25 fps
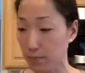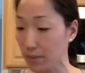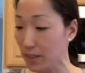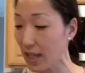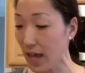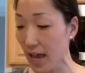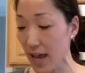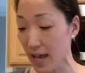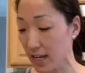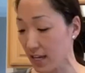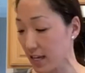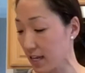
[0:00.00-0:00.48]

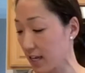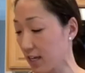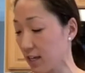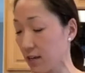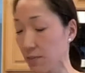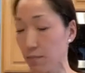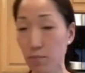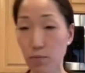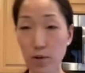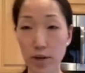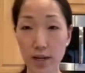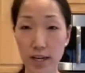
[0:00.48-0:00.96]

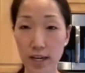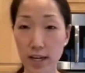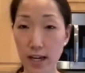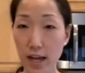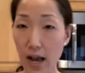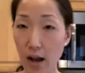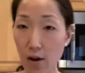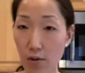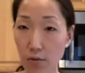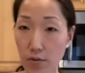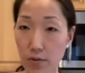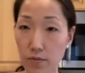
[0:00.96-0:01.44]
planning and
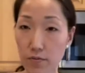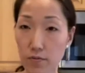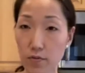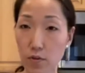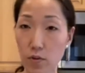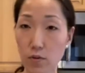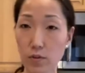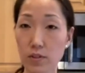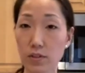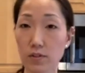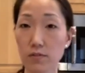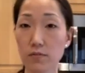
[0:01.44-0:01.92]
bringing out the
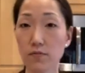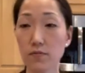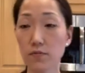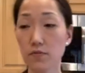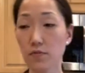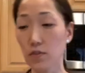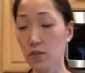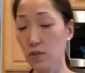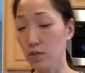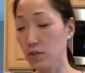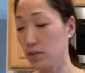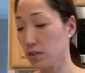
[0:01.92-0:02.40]
frozen
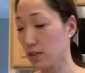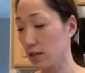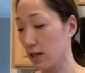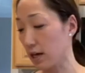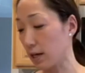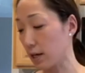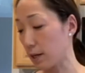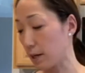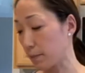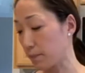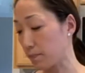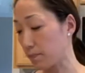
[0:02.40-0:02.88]
foods
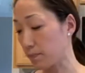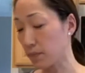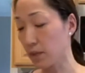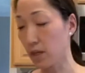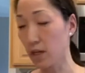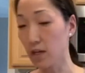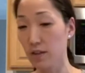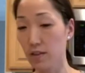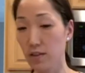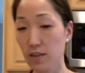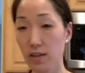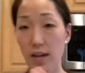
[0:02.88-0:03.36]

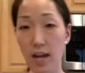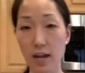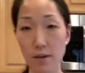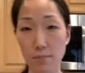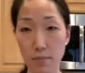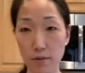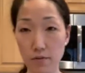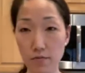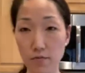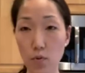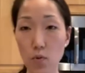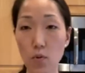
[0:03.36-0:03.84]
the
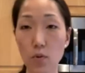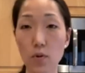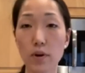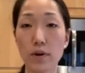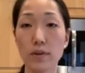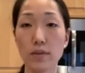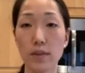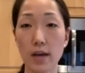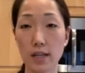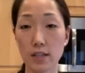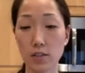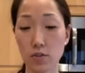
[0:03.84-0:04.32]
night
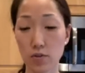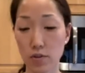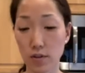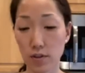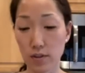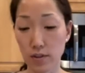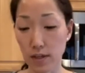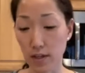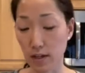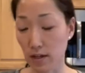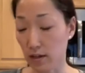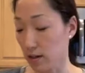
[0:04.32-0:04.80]
before and that sort
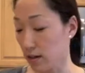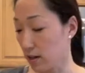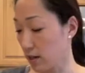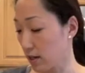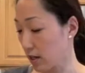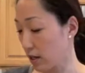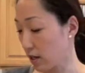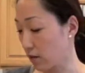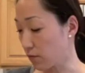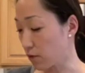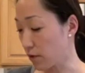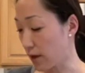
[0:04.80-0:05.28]
of thing.
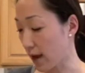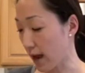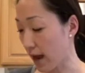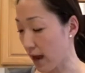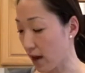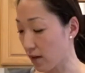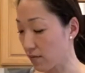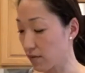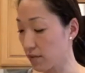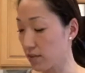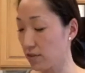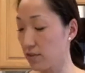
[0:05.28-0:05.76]
If we
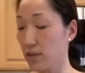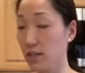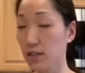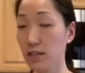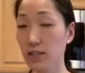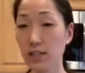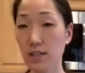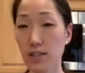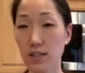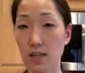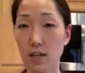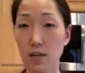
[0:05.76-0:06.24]
have it
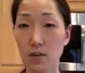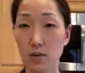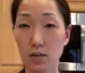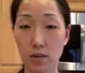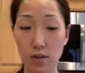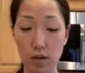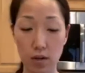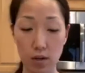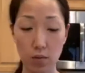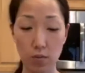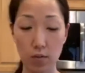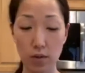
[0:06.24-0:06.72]
this
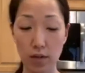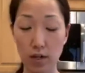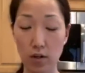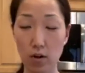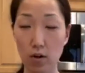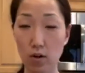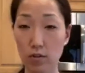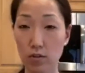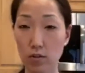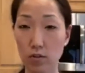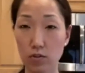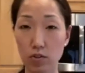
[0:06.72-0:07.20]
thin, we
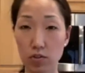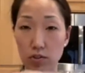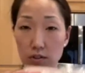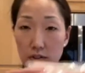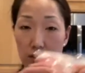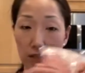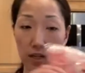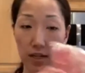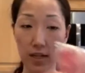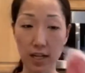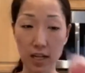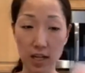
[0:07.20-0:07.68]
can also
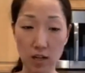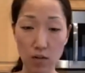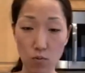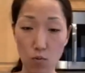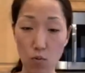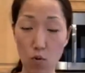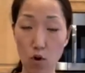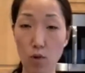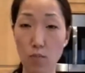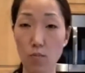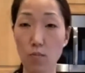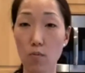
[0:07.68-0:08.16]
just stick it
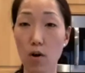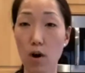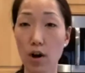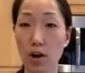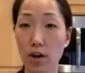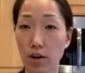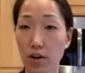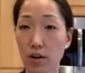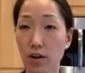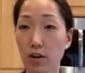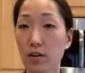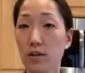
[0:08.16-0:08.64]
in warm
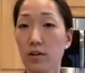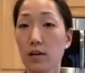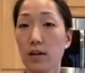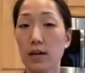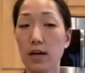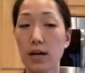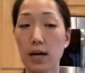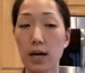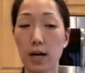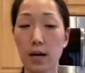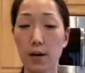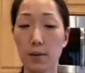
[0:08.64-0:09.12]
water
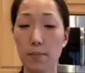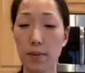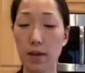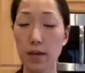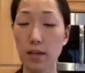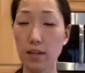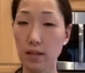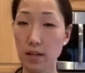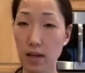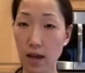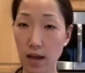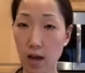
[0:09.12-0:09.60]

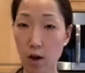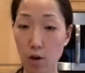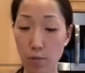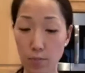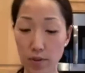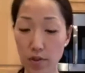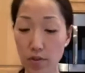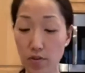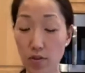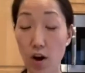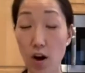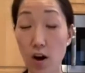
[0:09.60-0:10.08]
and
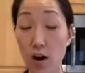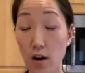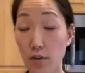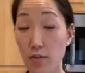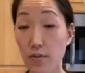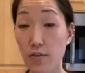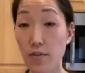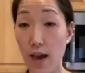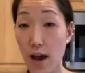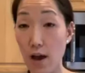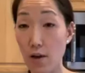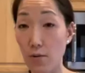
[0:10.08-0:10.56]
help it thaw
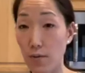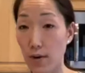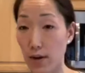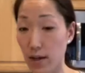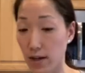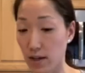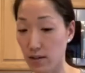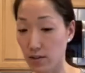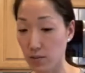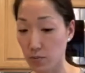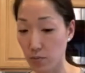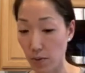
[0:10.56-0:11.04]
that
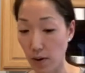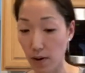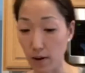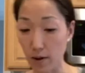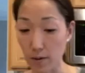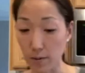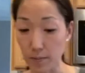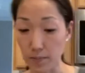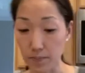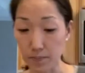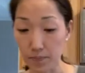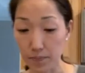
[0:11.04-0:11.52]
way as
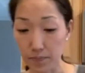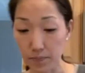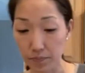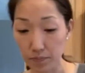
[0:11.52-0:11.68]
well.